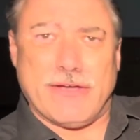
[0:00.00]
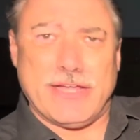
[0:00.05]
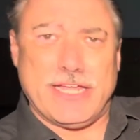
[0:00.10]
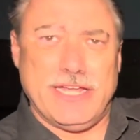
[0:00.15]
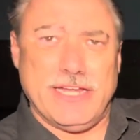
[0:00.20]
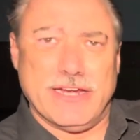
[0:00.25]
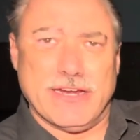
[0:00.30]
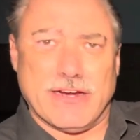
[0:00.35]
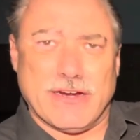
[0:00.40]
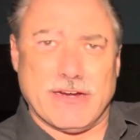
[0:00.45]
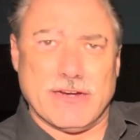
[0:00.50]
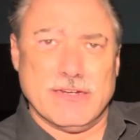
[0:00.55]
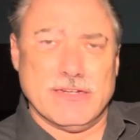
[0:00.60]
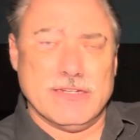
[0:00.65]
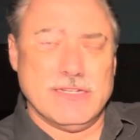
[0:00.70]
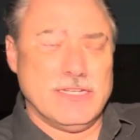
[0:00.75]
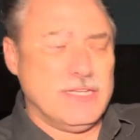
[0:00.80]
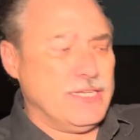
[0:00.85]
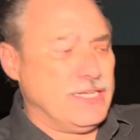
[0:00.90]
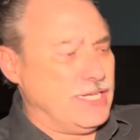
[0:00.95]
here.
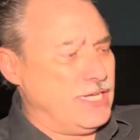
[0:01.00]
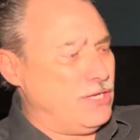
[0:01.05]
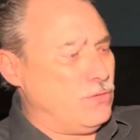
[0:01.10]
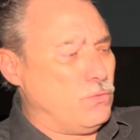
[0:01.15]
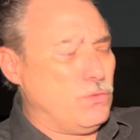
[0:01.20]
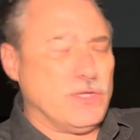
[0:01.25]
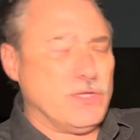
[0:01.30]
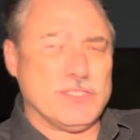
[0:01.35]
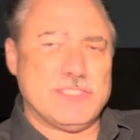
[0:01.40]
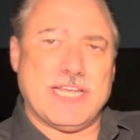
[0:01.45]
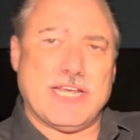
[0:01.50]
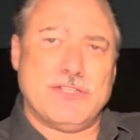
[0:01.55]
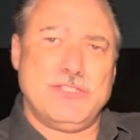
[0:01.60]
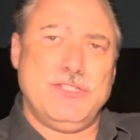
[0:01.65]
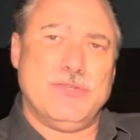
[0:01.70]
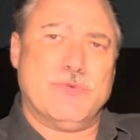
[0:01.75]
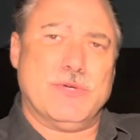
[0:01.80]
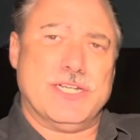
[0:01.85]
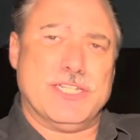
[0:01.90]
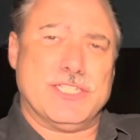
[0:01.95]
It will tell
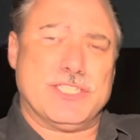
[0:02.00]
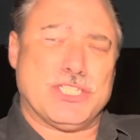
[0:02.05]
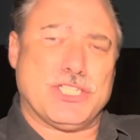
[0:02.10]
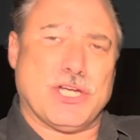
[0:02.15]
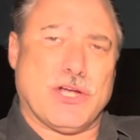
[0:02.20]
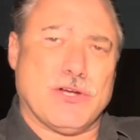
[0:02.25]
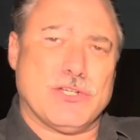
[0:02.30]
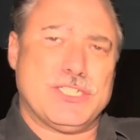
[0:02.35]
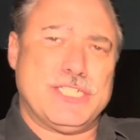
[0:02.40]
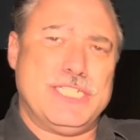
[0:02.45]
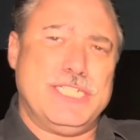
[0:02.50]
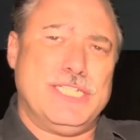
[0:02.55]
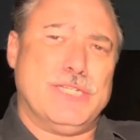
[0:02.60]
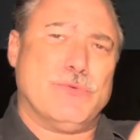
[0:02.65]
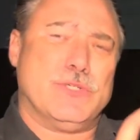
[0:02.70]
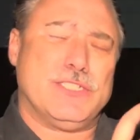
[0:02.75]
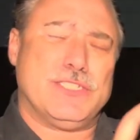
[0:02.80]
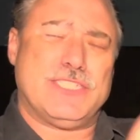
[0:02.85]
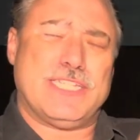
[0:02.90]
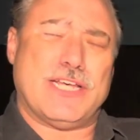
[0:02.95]
you when it's charging, it
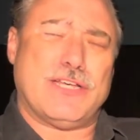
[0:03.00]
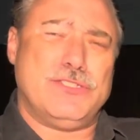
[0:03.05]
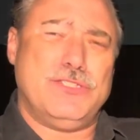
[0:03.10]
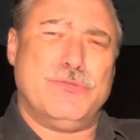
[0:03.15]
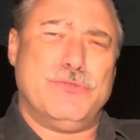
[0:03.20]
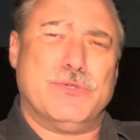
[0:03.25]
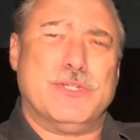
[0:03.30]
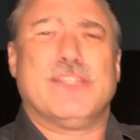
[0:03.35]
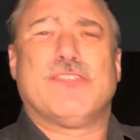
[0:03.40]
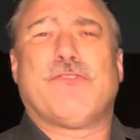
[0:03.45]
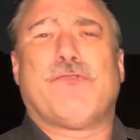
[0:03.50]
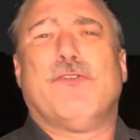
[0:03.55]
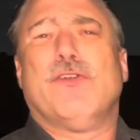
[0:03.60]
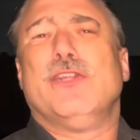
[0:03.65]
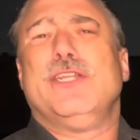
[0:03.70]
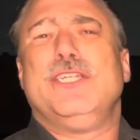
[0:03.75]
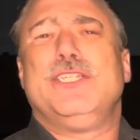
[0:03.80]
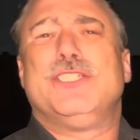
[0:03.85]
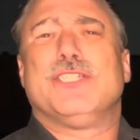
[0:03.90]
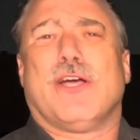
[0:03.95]
will tell you when it's
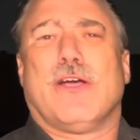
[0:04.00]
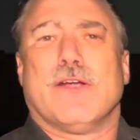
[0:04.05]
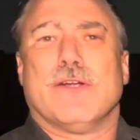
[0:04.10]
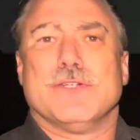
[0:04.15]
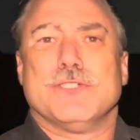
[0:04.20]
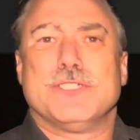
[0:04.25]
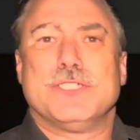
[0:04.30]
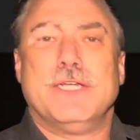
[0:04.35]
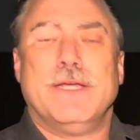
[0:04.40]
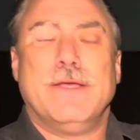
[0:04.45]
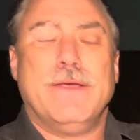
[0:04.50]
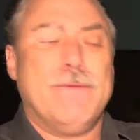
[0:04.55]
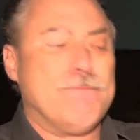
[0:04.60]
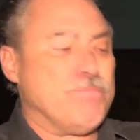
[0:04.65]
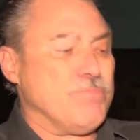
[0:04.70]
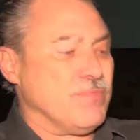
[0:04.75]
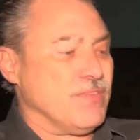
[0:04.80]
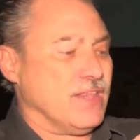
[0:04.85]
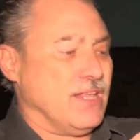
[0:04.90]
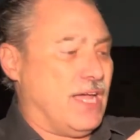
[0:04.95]
fully charged.
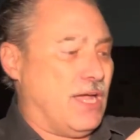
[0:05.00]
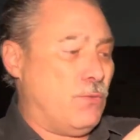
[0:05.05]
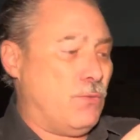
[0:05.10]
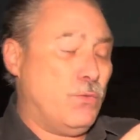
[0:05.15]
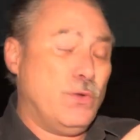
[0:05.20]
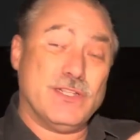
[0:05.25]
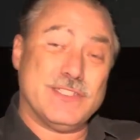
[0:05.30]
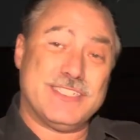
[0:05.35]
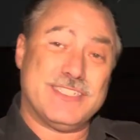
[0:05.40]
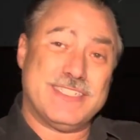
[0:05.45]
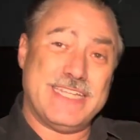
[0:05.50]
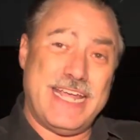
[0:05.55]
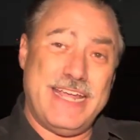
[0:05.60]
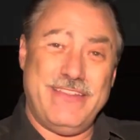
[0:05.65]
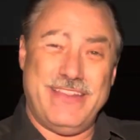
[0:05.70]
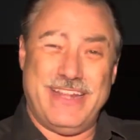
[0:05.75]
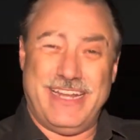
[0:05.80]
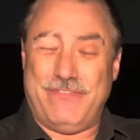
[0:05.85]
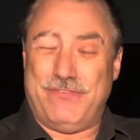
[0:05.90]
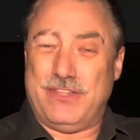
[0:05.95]
I will say
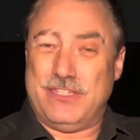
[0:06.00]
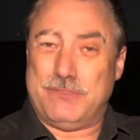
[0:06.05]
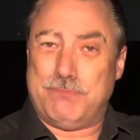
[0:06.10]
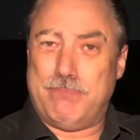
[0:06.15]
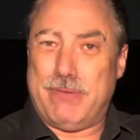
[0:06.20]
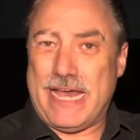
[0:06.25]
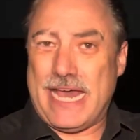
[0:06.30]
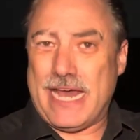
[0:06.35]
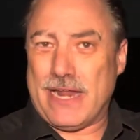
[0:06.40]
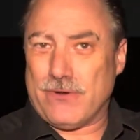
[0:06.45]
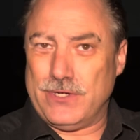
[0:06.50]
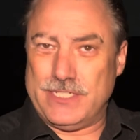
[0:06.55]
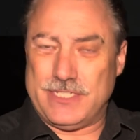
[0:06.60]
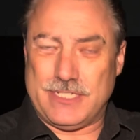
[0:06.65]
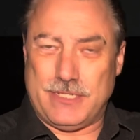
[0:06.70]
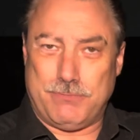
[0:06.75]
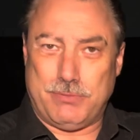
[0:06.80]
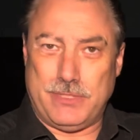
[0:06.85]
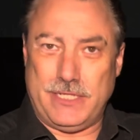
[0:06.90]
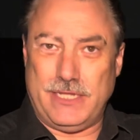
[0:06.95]
that if this battery is
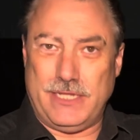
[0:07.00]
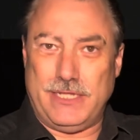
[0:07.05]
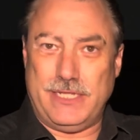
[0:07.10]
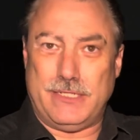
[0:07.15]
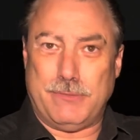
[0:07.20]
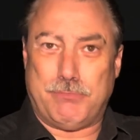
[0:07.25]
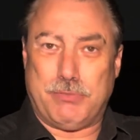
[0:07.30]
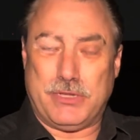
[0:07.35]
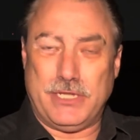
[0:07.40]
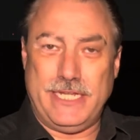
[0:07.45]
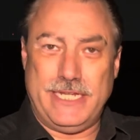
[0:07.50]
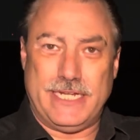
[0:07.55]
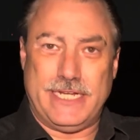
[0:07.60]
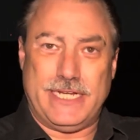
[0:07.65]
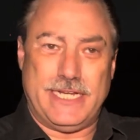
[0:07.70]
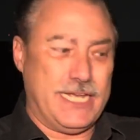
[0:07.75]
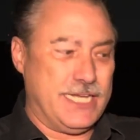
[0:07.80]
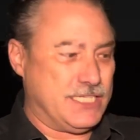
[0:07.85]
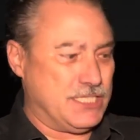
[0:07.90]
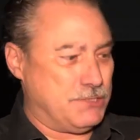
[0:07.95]
completely
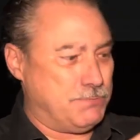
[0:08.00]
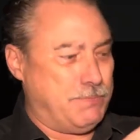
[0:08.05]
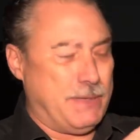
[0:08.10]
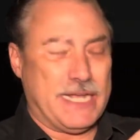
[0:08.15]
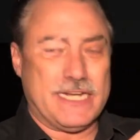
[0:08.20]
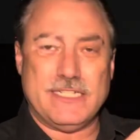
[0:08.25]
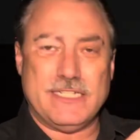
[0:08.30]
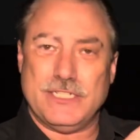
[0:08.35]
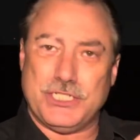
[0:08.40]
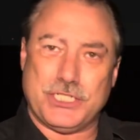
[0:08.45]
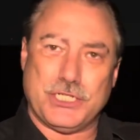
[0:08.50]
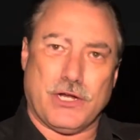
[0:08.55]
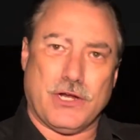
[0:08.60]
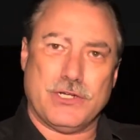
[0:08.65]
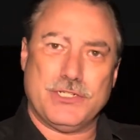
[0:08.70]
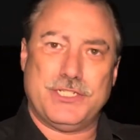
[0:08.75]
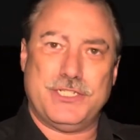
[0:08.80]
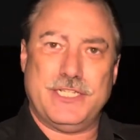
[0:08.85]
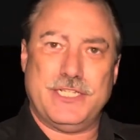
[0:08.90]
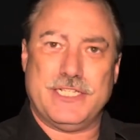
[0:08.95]
depleted, expect to
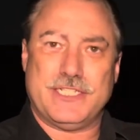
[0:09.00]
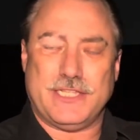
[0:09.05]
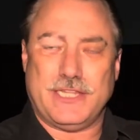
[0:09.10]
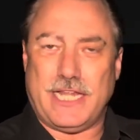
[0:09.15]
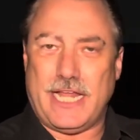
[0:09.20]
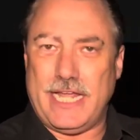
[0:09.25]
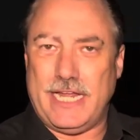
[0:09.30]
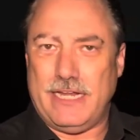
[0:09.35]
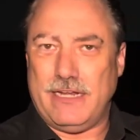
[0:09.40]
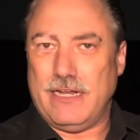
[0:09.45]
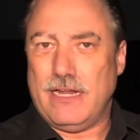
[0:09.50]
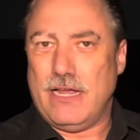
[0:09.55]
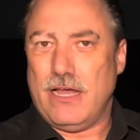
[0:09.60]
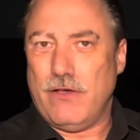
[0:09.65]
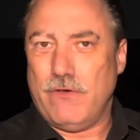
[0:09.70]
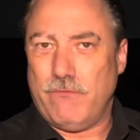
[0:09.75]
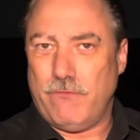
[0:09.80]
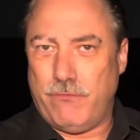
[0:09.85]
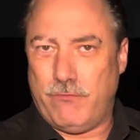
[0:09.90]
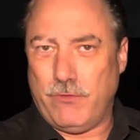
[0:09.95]
charge this light
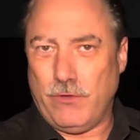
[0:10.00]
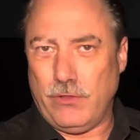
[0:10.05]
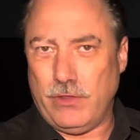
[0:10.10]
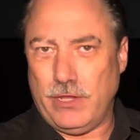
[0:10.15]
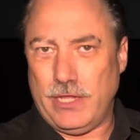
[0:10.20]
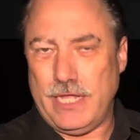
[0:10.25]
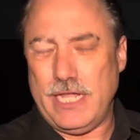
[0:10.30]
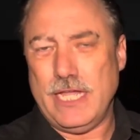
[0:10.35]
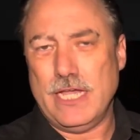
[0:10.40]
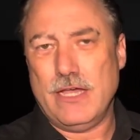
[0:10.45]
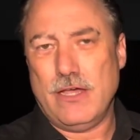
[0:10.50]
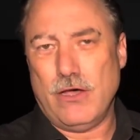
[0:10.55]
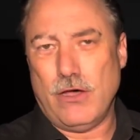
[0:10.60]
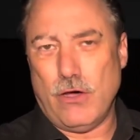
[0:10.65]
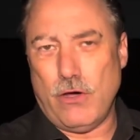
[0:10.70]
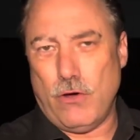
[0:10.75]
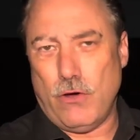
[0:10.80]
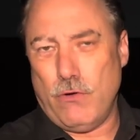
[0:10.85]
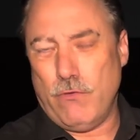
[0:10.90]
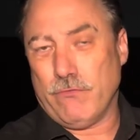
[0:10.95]
fully
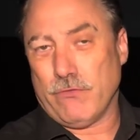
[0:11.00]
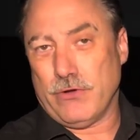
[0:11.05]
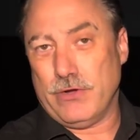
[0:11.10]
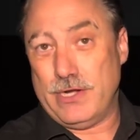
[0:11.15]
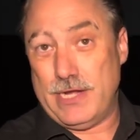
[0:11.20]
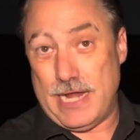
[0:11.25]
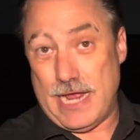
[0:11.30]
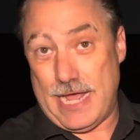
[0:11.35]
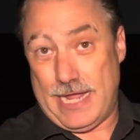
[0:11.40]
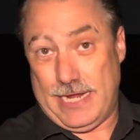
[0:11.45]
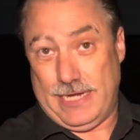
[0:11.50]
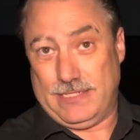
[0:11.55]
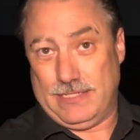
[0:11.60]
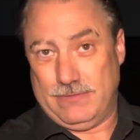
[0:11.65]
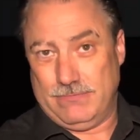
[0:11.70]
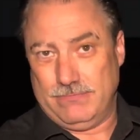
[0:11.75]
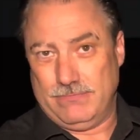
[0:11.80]
overnight.